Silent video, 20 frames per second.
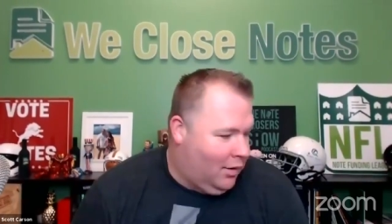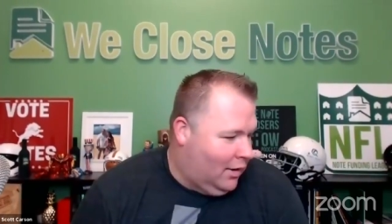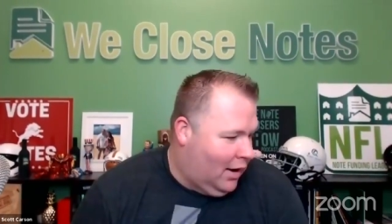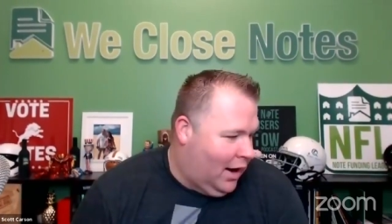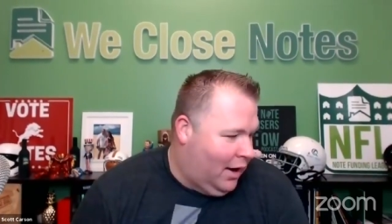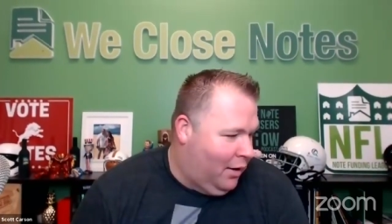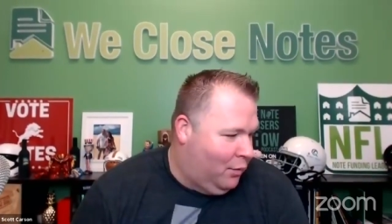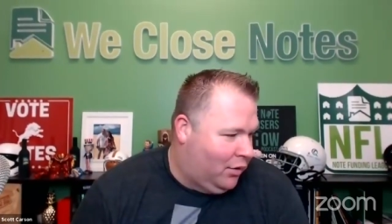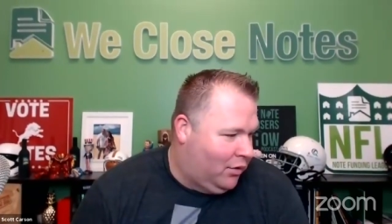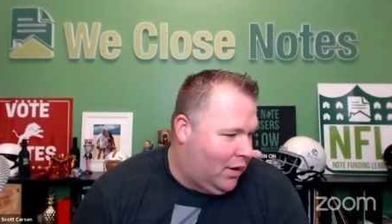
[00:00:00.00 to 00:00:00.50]

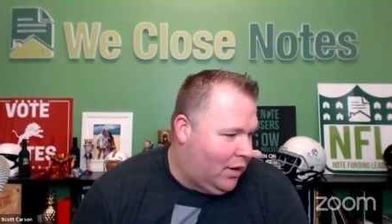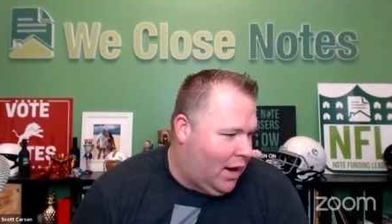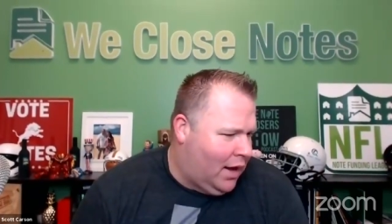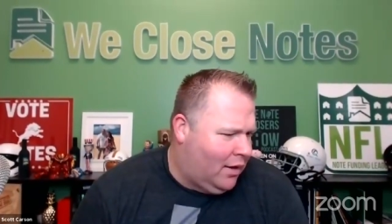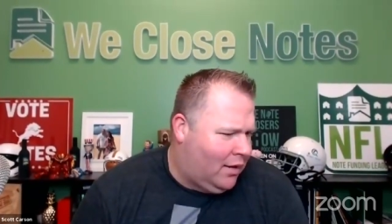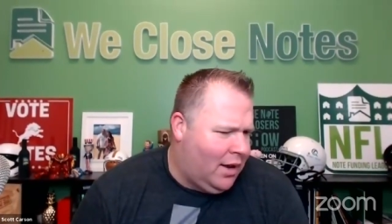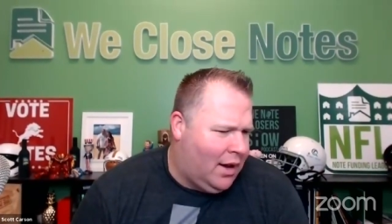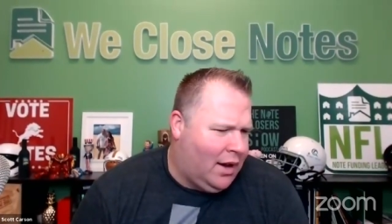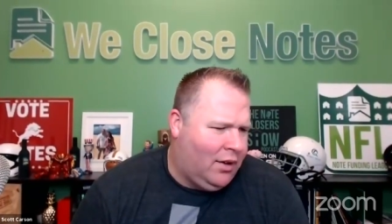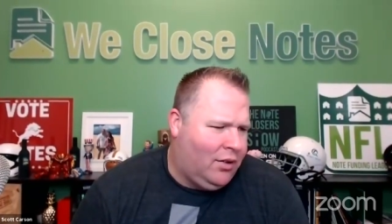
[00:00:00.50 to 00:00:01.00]
I was
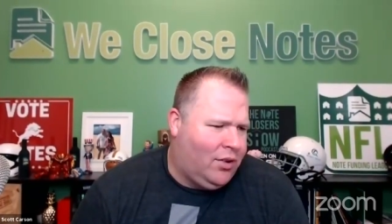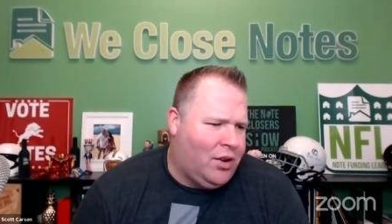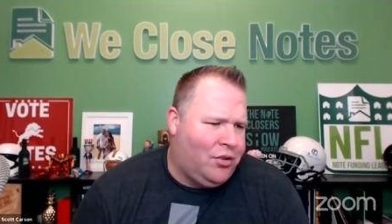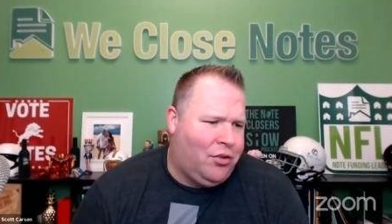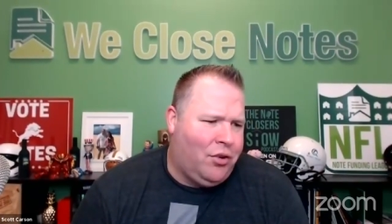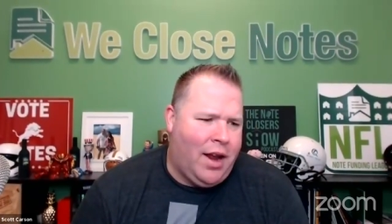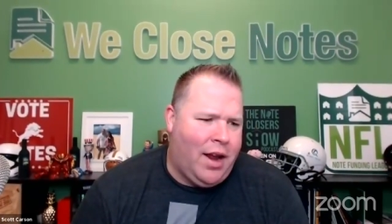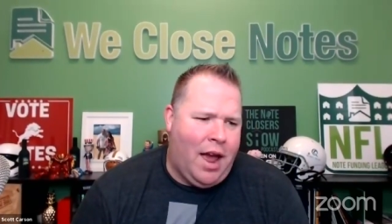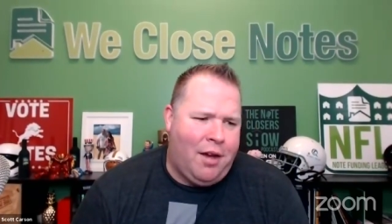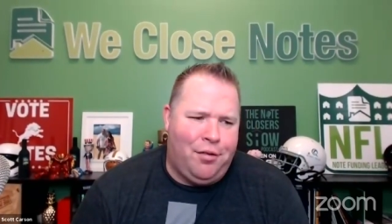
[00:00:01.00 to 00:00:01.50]
saying things
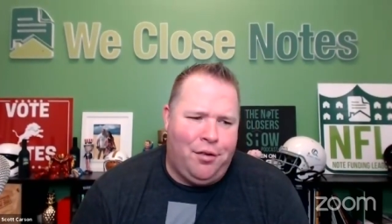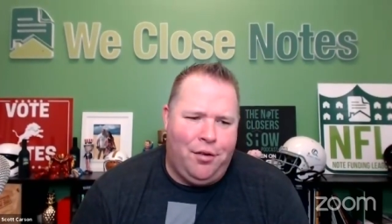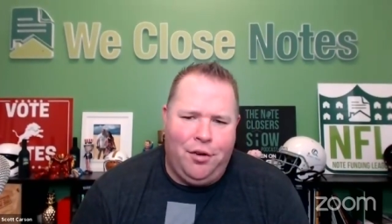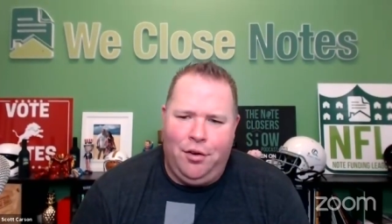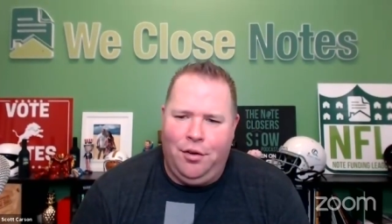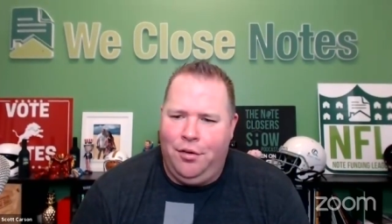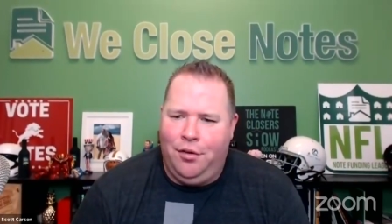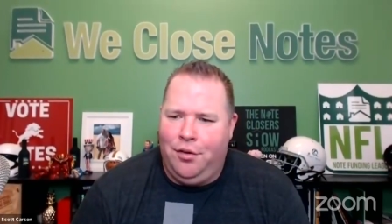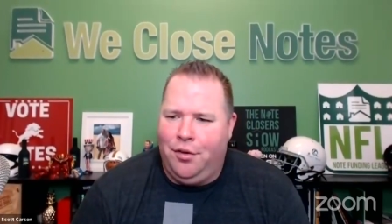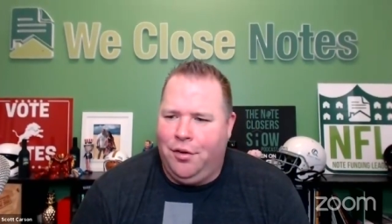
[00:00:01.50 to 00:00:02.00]
yesterday
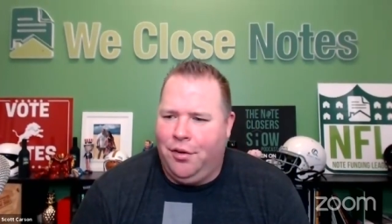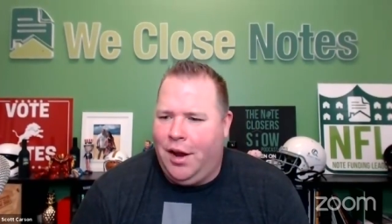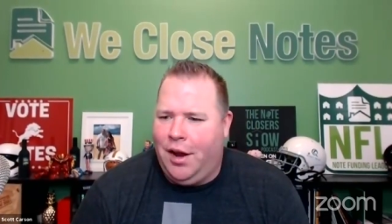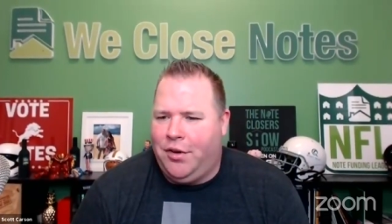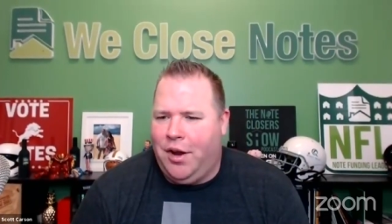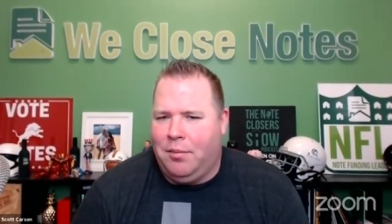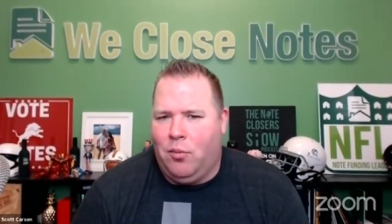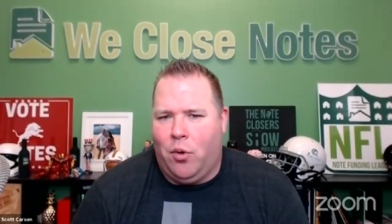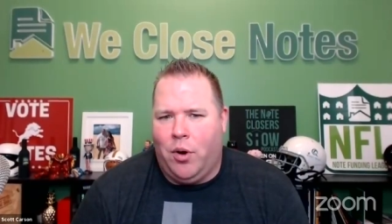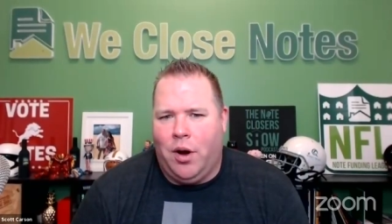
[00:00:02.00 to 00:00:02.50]
afternoon or
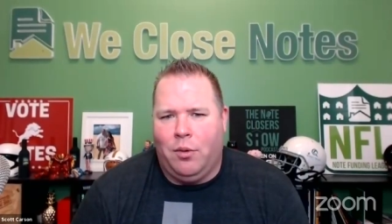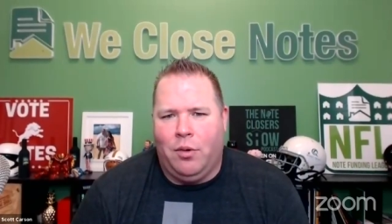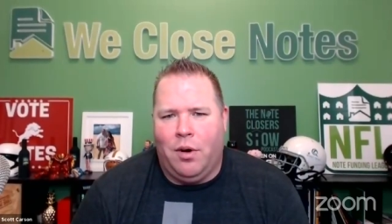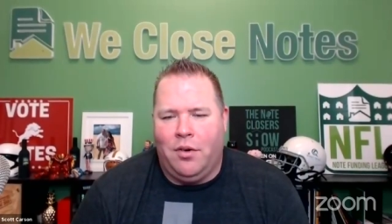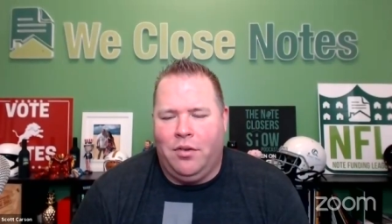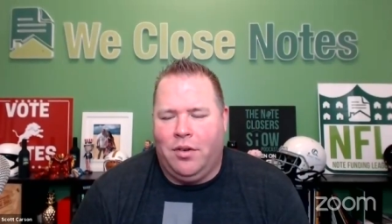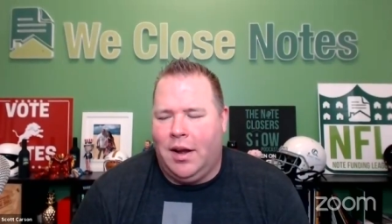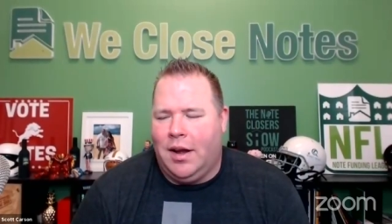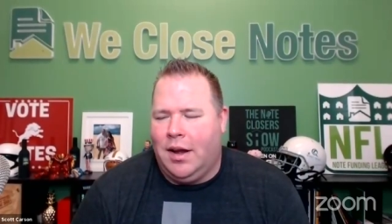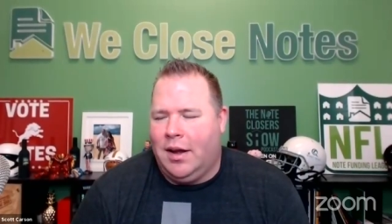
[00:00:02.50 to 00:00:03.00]
yesterday morning where I
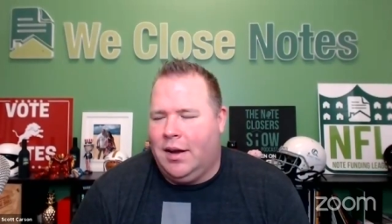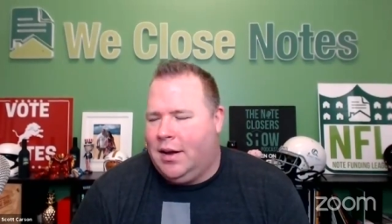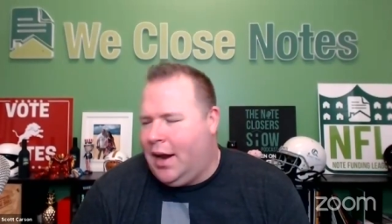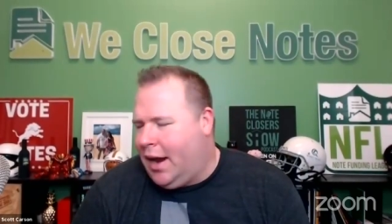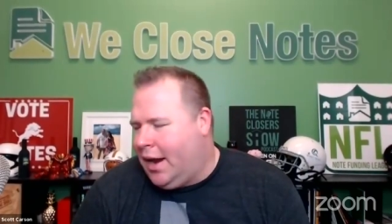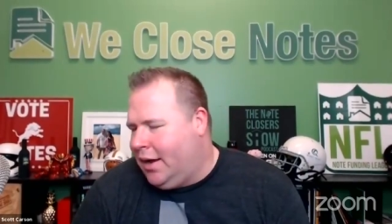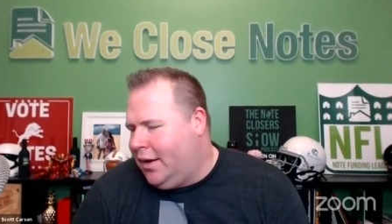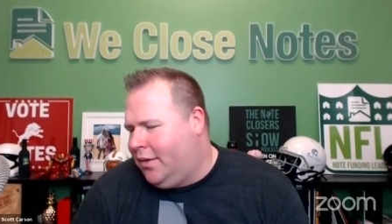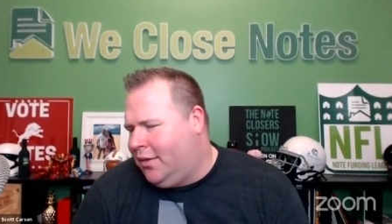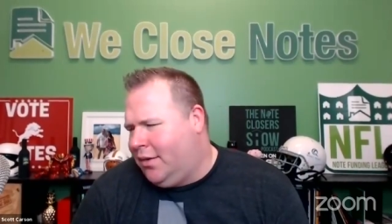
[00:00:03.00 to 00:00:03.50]
was getting
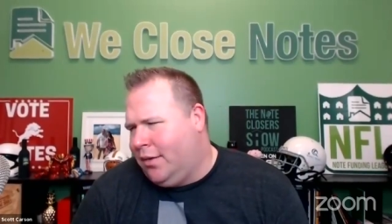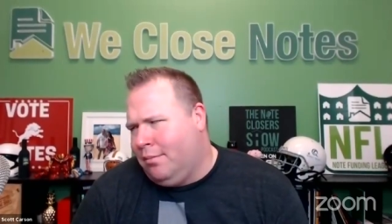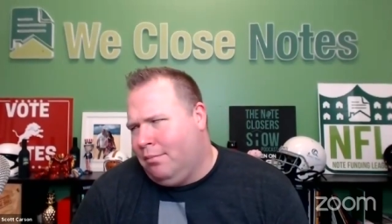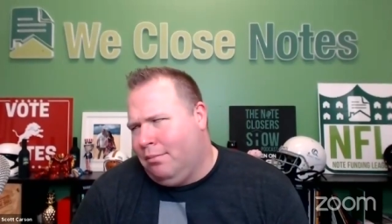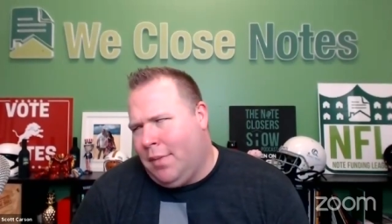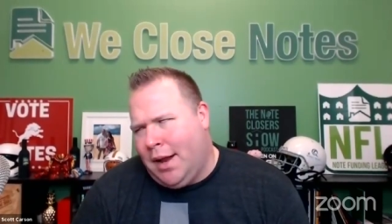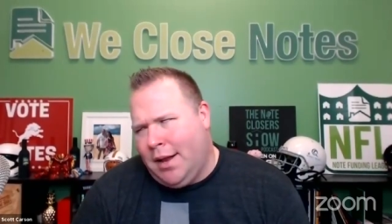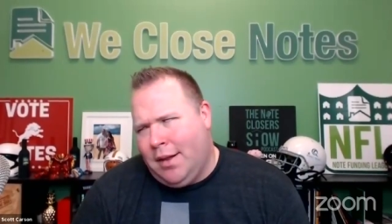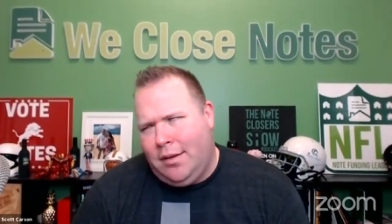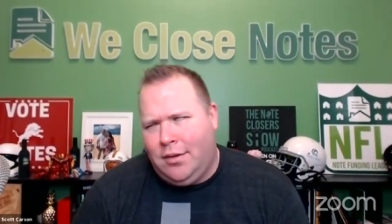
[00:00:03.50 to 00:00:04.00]
dates and
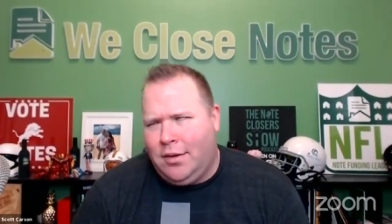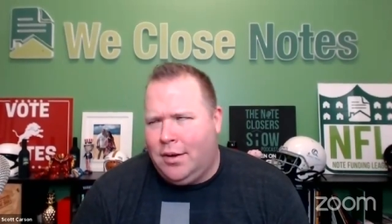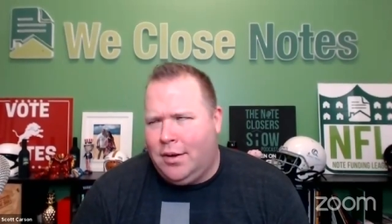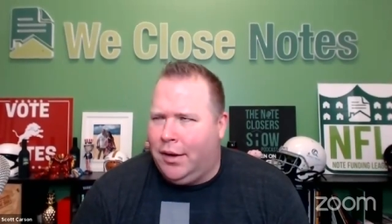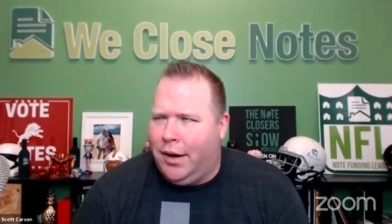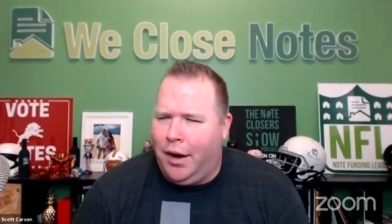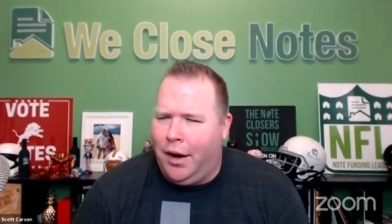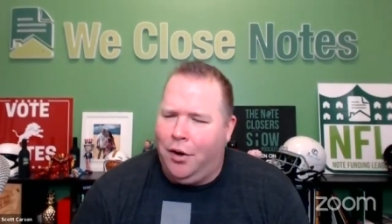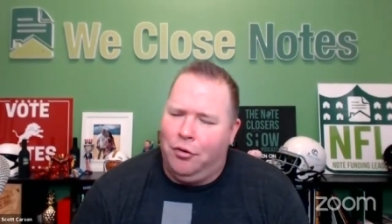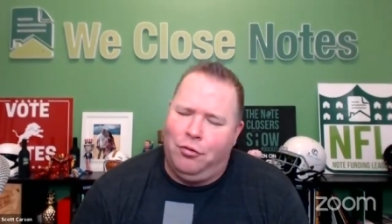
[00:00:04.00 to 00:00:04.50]
months and
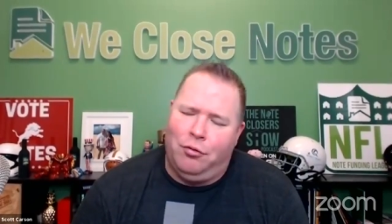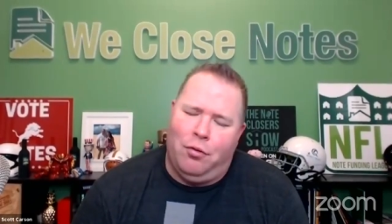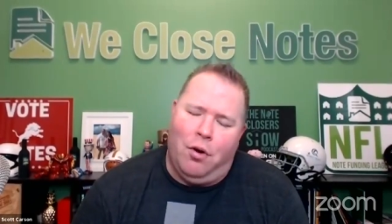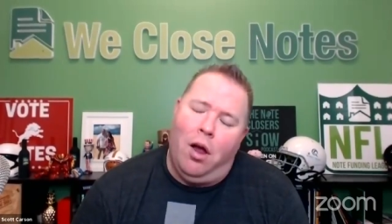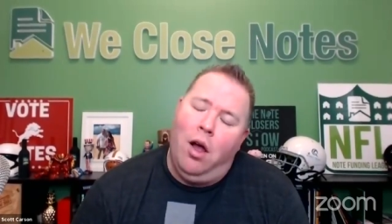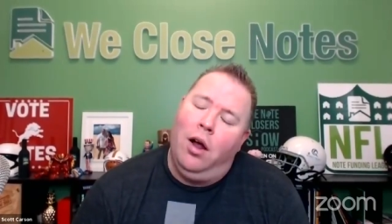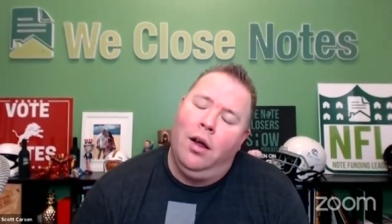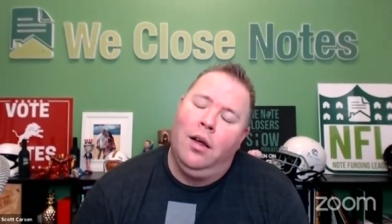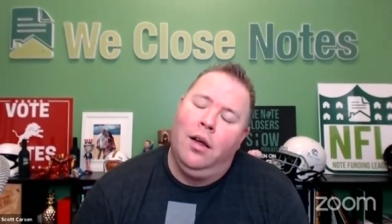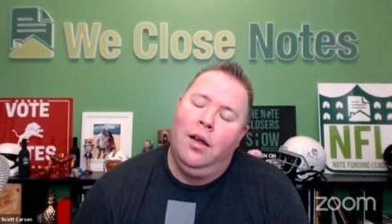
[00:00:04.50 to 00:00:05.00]
years
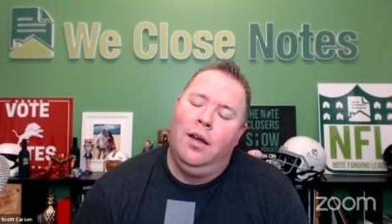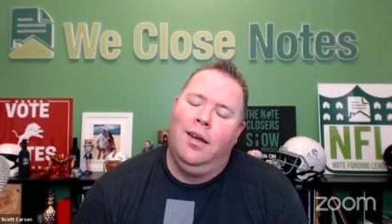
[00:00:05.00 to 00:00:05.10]
wrong.